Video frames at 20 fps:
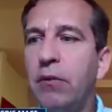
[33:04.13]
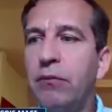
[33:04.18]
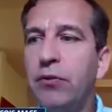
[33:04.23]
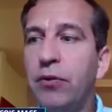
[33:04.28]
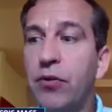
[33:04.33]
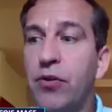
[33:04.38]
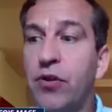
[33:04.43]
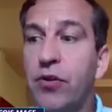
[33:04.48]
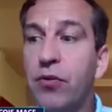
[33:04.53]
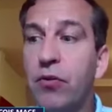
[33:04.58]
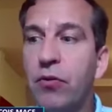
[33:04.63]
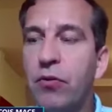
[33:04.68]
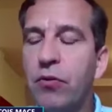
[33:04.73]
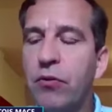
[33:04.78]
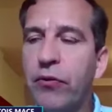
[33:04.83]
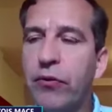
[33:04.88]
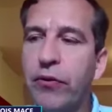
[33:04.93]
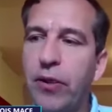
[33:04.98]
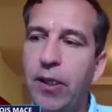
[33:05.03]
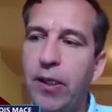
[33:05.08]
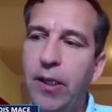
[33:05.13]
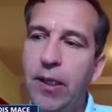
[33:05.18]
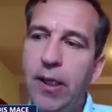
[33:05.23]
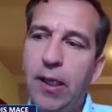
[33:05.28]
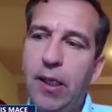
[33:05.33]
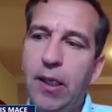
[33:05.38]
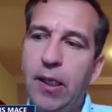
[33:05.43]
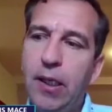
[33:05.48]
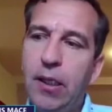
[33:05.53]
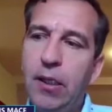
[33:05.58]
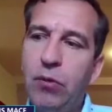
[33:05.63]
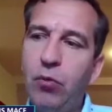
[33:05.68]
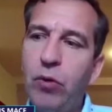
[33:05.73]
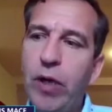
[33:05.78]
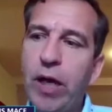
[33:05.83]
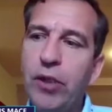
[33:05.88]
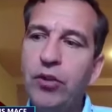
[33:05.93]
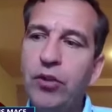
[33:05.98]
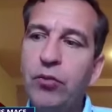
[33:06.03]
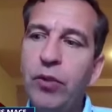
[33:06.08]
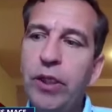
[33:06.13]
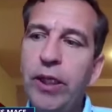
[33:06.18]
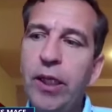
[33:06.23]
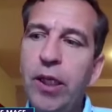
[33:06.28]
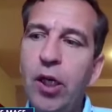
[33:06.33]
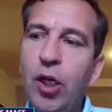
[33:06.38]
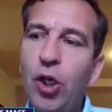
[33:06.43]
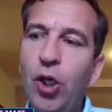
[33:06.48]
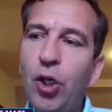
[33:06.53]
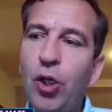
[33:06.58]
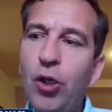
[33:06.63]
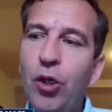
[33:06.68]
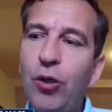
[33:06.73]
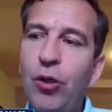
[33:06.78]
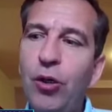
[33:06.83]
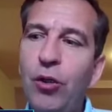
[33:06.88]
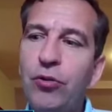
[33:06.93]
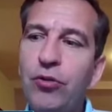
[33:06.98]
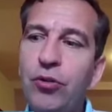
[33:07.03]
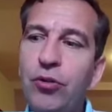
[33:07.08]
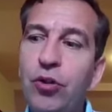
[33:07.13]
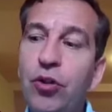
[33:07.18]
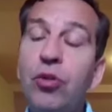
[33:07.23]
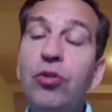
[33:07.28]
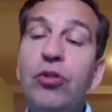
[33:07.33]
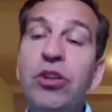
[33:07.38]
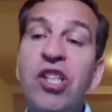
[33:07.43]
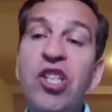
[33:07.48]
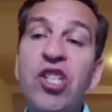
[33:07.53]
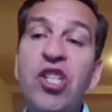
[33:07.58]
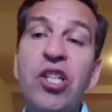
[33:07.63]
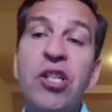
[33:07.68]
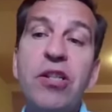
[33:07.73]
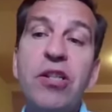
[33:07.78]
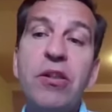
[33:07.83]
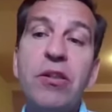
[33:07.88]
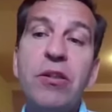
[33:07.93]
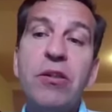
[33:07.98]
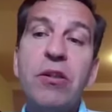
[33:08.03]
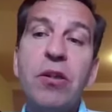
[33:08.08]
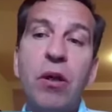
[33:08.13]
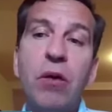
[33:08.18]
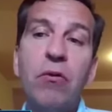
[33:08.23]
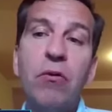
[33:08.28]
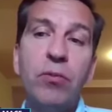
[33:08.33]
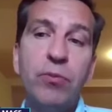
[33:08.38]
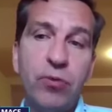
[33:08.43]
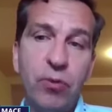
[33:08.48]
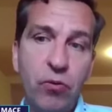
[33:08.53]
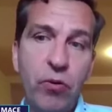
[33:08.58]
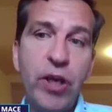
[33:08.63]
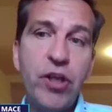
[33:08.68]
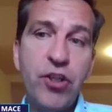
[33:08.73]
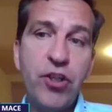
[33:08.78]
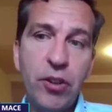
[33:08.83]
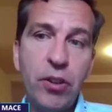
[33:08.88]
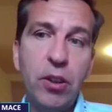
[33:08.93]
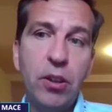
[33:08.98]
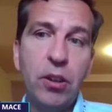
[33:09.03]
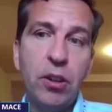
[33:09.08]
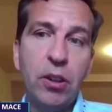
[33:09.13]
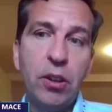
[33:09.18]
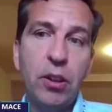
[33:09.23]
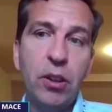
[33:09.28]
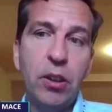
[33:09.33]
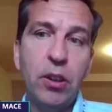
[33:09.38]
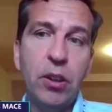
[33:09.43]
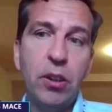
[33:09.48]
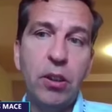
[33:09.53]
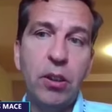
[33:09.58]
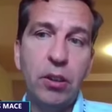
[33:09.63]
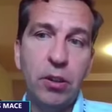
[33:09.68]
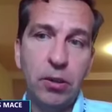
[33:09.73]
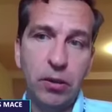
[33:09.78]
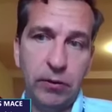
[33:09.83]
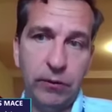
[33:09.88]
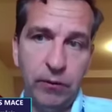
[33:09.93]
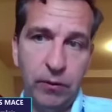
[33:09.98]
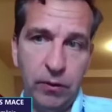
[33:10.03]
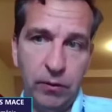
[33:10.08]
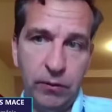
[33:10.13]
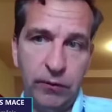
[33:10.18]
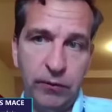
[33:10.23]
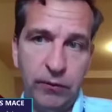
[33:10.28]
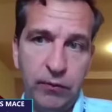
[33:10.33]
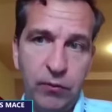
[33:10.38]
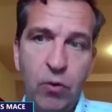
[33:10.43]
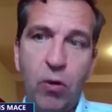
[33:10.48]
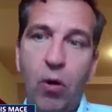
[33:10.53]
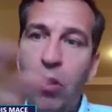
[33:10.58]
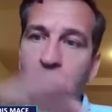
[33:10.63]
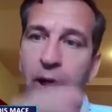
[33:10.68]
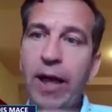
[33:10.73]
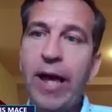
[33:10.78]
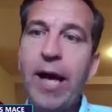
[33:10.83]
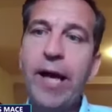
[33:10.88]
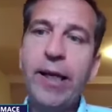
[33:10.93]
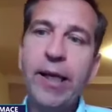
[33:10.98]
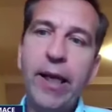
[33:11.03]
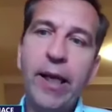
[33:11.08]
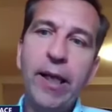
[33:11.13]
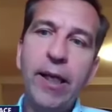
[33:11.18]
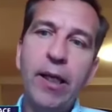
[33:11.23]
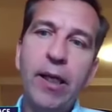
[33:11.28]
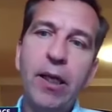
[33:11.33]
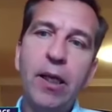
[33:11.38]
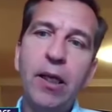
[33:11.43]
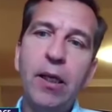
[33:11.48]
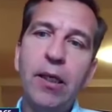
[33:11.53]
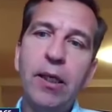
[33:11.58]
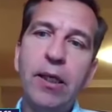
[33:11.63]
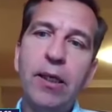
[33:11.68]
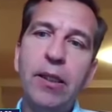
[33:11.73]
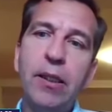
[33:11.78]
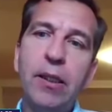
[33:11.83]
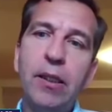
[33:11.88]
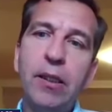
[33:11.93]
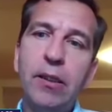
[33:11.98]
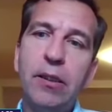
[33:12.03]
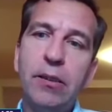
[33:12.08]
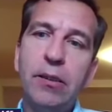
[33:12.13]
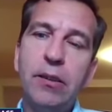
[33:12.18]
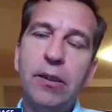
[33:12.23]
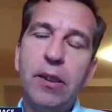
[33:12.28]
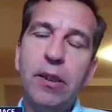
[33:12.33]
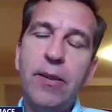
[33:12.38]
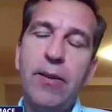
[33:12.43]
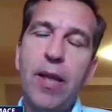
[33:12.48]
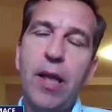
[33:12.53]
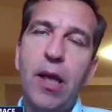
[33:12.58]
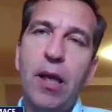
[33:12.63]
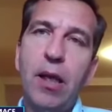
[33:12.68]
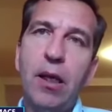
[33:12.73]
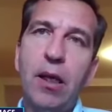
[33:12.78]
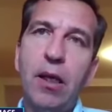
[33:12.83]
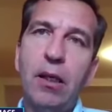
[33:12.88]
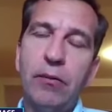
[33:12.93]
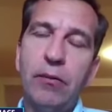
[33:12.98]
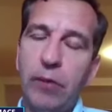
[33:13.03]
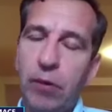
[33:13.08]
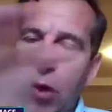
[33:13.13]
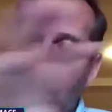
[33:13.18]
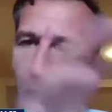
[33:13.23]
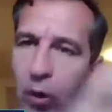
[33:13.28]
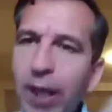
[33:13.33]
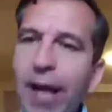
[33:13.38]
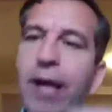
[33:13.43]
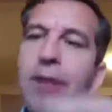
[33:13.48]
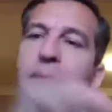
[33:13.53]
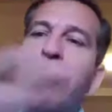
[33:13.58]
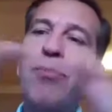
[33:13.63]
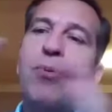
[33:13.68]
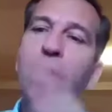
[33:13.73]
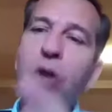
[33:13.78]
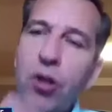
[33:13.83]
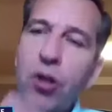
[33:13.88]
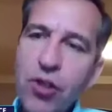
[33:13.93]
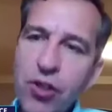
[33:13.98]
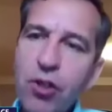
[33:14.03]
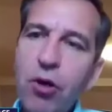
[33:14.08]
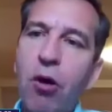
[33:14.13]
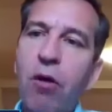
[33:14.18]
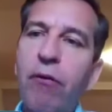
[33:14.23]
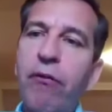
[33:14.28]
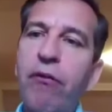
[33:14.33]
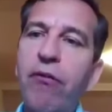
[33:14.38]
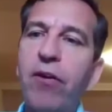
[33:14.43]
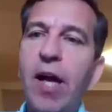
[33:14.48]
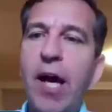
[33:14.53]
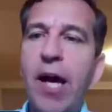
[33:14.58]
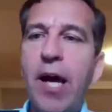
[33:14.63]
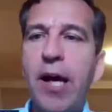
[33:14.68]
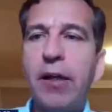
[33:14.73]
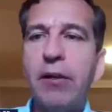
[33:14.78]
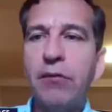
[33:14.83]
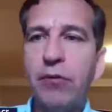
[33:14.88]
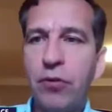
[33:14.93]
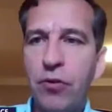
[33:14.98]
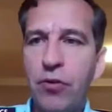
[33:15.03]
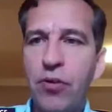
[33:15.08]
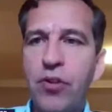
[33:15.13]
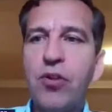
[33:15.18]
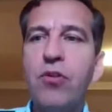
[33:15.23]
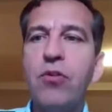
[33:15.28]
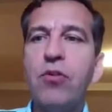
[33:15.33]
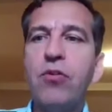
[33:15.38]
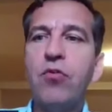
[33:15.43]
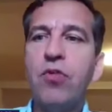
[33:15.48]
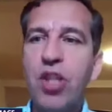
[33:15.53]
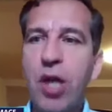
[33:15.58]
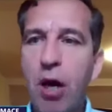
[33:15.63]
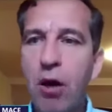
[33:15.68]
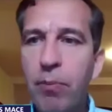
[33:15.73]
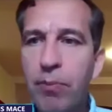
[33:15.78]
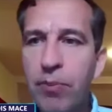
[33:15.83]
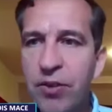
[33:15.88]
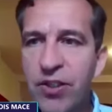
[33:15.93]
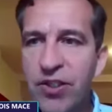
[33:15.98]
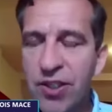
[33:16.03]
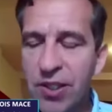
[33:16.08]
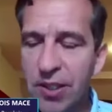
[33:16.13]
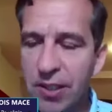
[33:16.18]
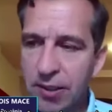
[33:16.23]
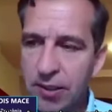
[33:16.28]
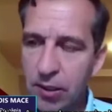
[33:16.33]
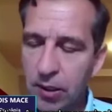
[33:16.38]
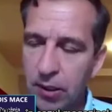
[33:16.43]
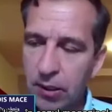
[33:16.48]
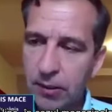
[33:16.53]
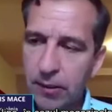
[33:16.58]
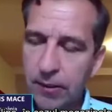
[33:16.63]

of the stores. Uh, we are doing a, a two digit turnover progression for online and, uh, and uh, uh, online plus offline for the stores which are open since